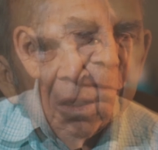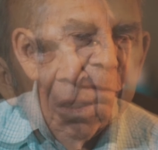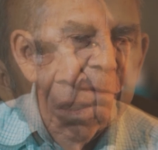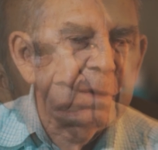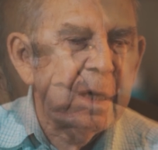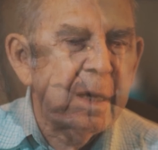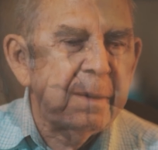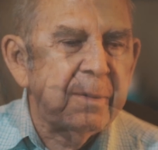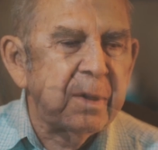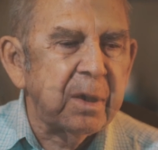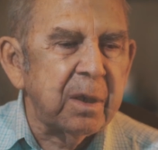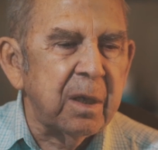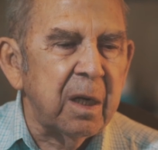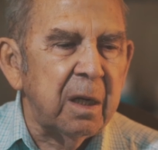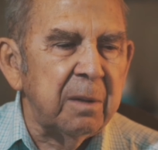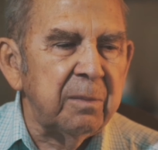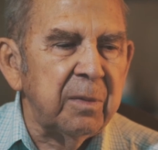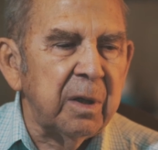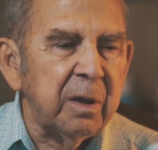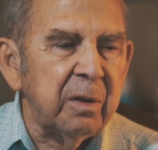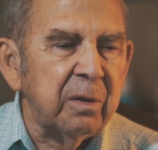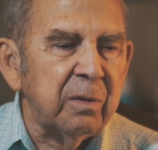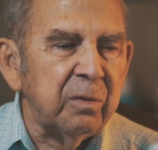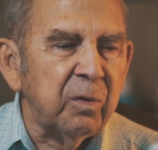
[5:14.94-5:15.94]
Mama
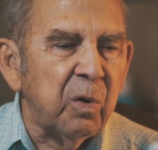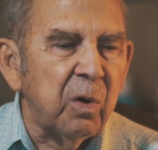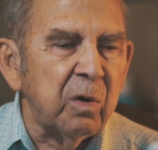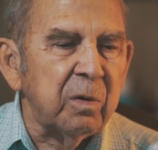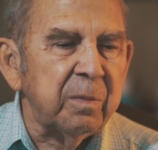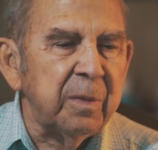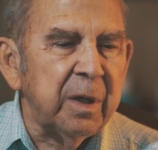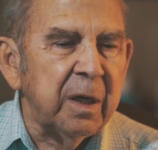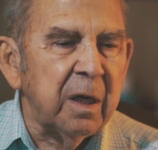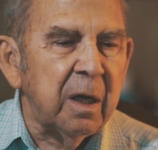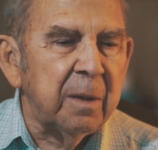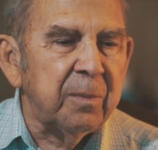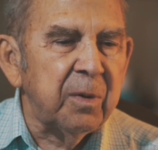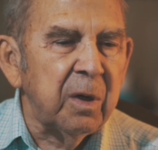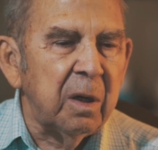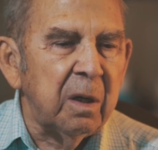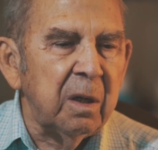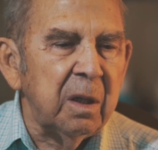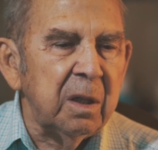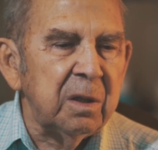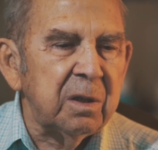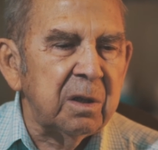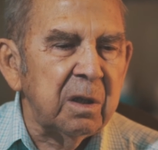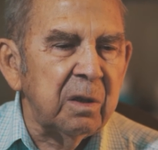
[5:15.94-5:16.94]
woke me up
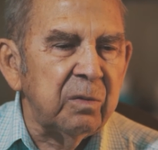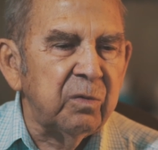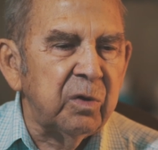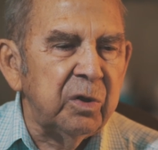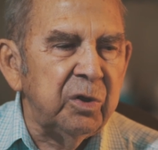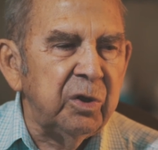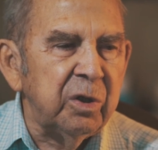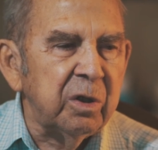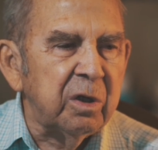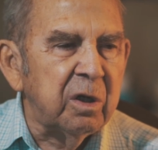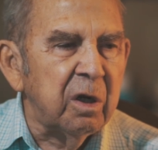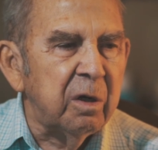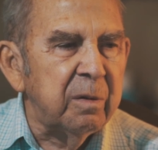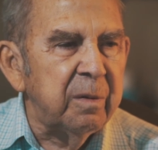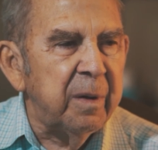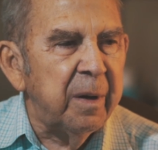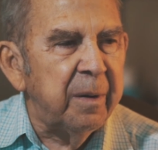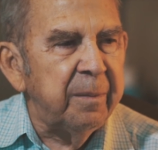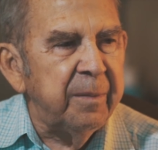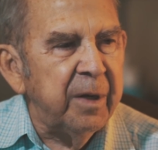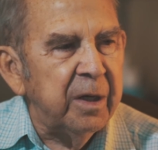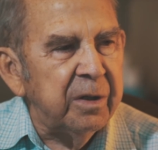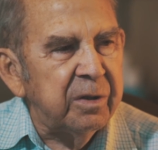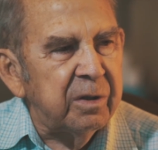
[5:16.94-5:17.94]
early and said, would you go
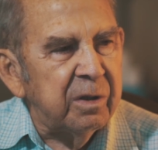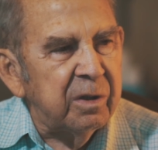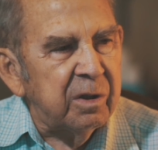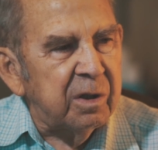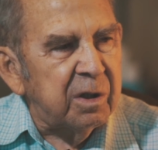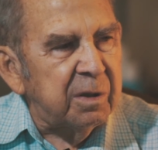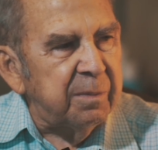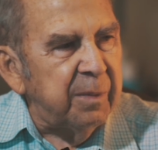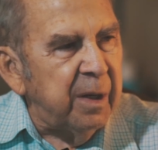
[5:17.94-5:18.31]
to Mrs.